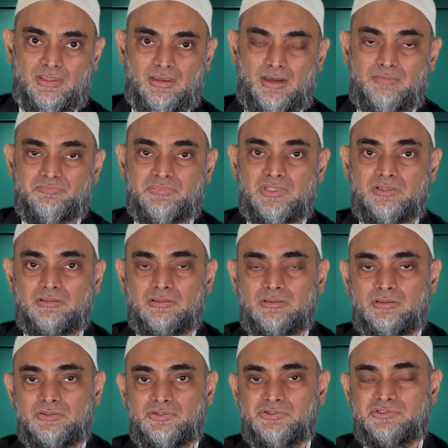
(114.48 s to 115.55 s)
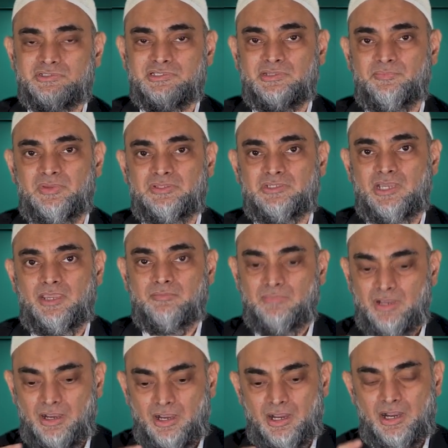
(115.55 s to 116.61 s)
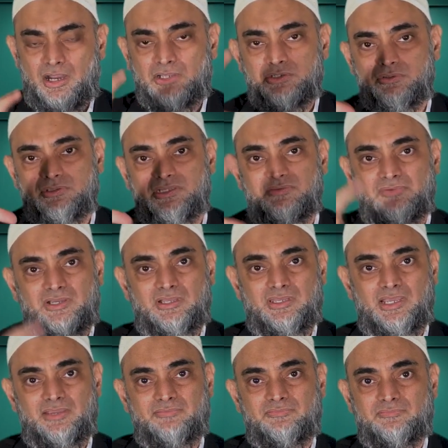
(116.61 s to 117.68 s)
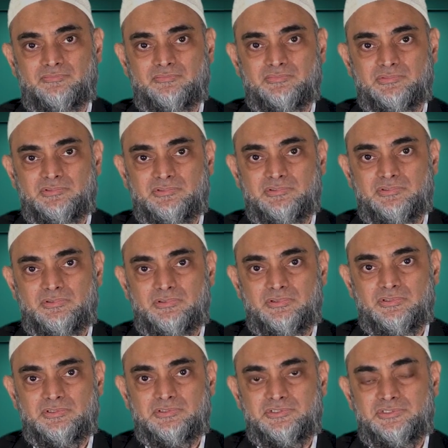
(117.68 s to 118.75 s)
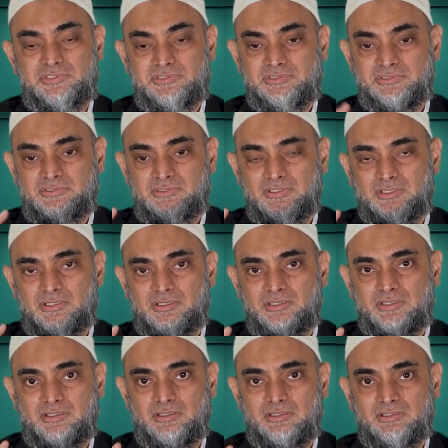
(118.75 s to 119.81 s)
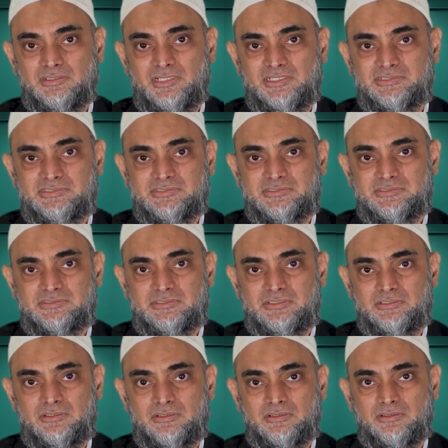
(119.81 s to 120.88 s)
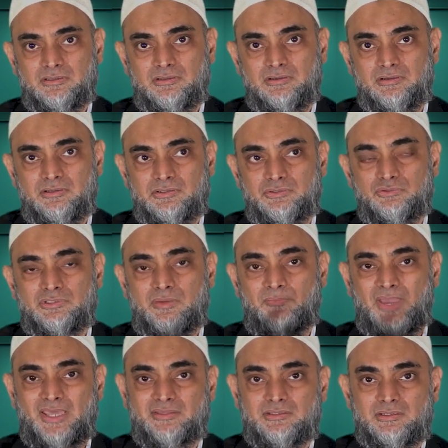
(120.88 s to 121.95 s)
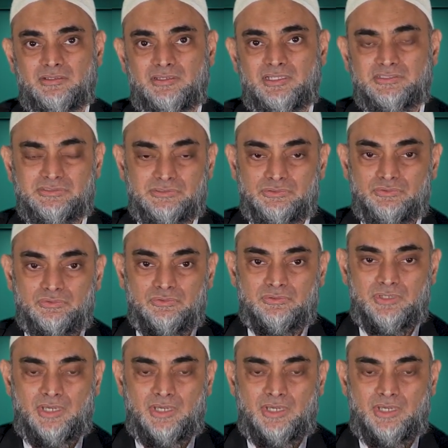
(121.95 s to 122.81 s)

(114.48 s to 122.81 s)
up till your sleeping time, how you're living a life. Just let's do the math. Let's do